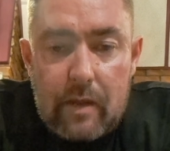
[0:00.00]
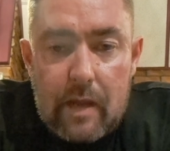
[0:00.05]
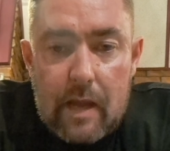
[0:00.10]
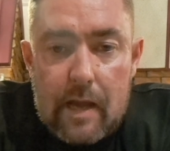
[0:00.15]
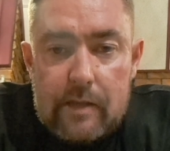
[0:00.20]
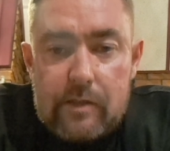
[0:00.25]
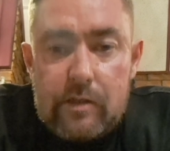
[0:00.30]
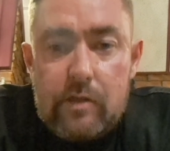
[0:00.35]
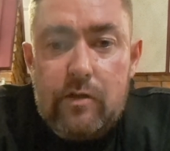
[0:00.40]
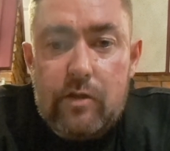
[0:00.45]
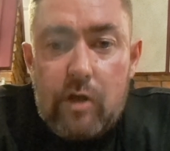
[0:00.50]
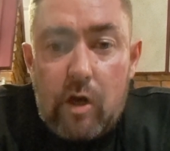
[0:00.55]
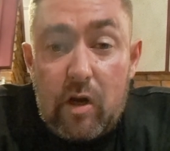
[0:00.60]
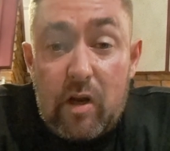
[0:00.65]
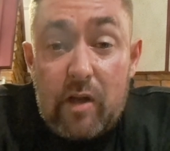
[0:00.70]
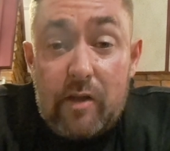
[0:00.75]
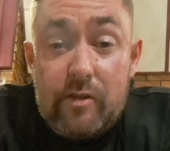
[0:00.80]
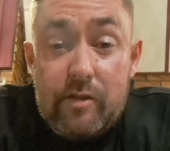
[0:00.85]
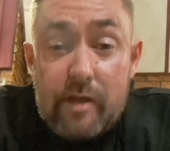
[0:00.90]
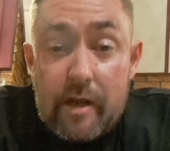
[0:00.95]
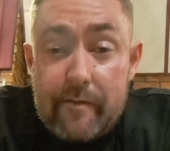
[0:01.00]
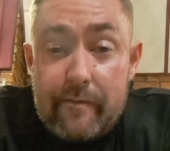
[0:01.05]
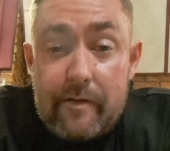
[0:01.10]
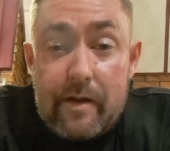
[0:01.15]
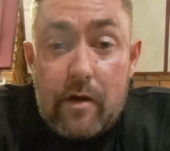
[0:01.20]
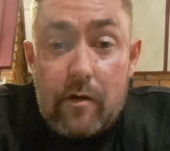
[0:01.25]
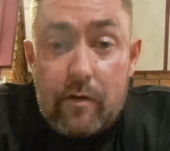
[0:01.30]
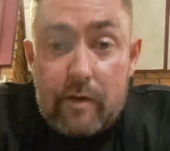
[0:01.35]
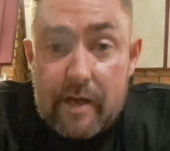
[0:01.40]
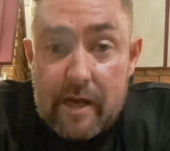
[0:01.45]
that's a solid 7
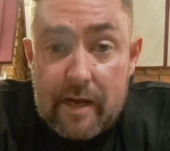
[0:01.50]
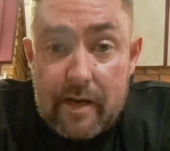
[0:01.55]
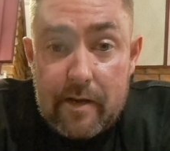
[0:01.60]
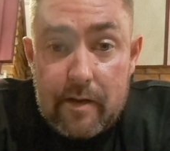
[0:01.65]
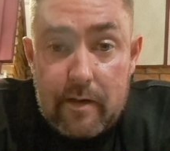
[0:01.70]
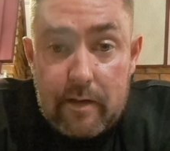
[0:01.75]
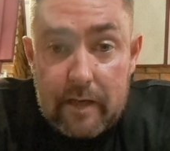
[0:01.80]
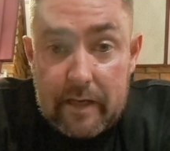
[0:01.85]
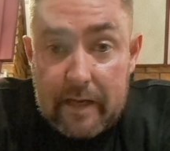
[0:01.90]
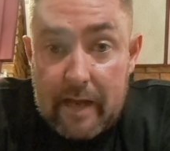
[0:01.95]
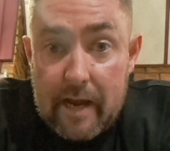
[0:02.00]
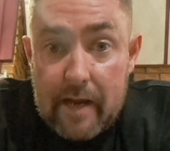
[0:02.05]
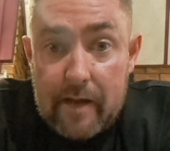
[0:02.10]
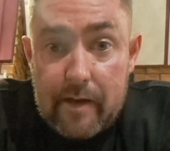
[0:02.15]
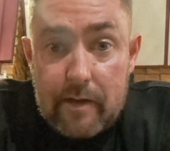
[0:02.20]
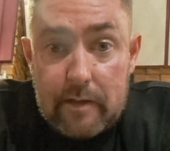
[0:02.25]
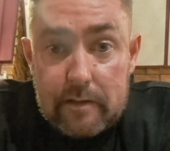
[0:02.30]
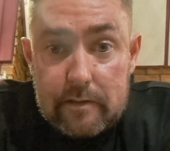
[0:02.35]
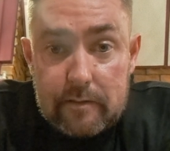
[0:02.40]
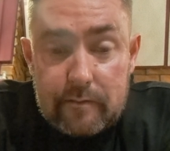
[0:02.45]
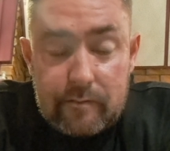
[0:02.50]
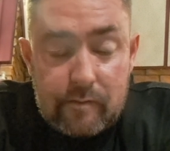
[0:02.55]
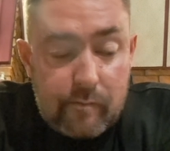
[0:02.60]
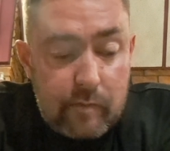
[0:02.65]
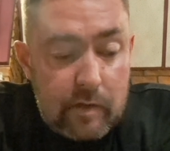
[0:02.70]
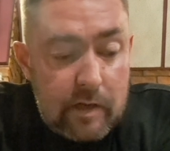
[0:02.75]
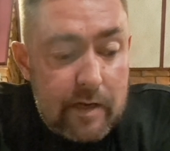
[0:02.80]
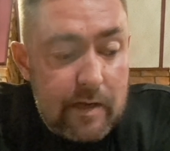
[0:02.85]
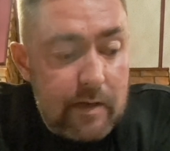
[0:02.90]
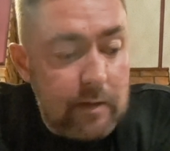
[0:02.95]
out of 10 again from
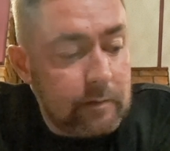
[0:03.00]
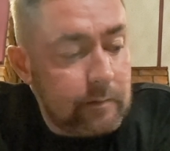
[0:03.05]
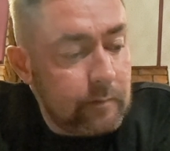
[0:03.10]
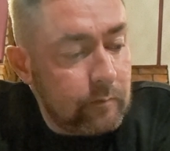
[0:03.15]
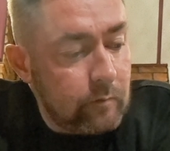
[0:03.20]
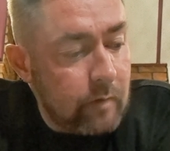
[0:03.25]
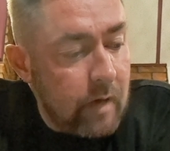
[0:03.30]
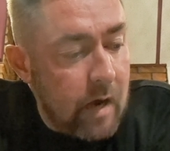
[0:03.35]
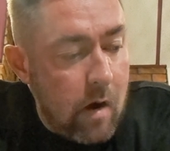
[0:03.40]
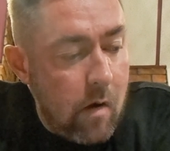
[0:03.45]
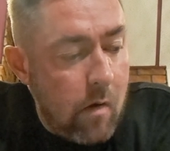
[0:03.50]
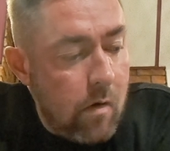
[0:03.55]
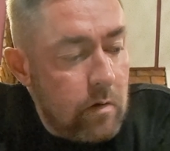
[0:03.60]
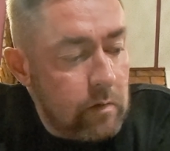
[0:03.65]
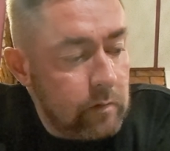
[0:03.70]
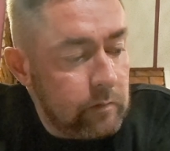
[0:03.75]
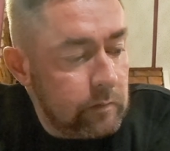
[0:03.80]
Clint. Wow.